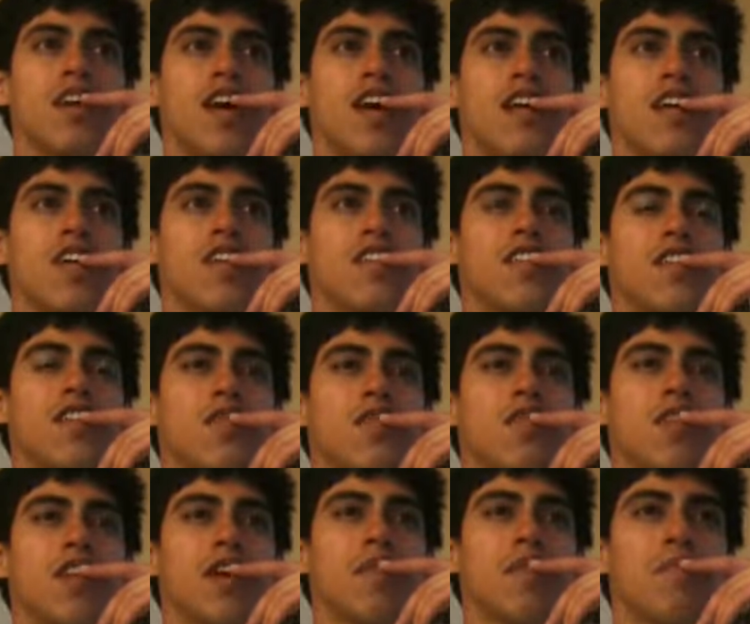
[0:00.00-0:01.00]
I heard the
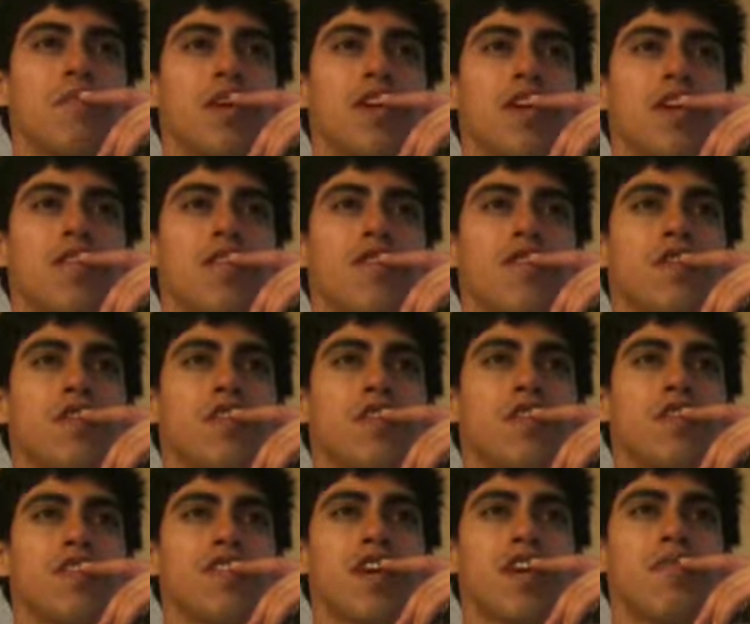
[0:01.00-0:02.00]
two of them being interviewed
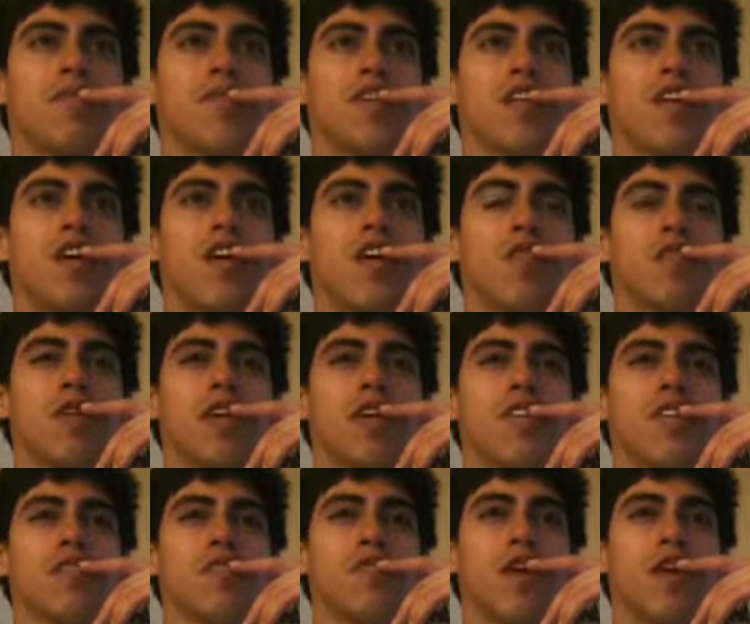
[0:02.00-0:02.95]
on the Simon Conway